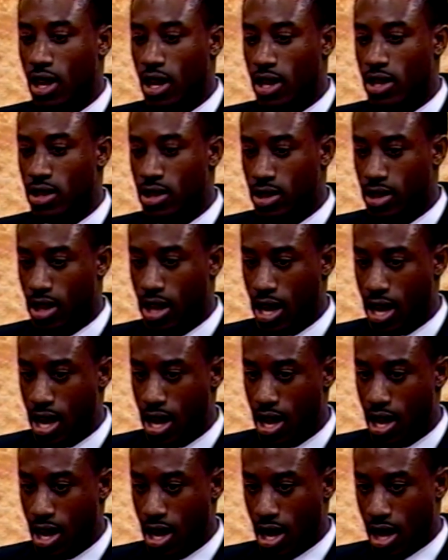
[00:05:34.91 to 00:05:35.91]

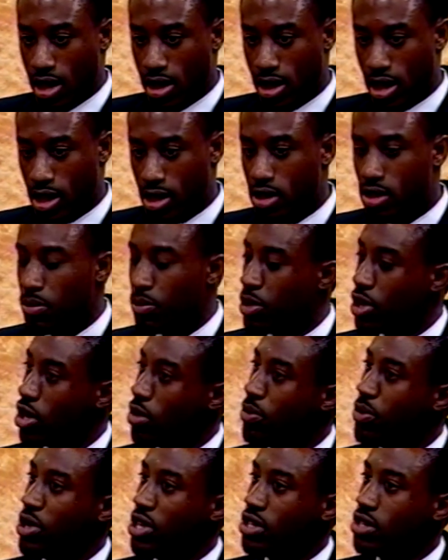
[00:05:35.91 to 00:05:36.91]
understand that it's a bigger
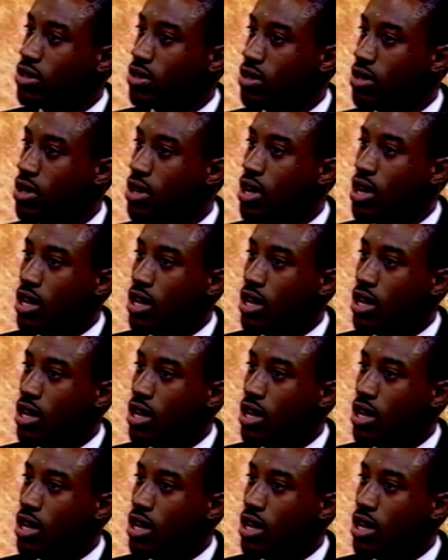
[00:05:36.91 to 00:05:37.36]
picture,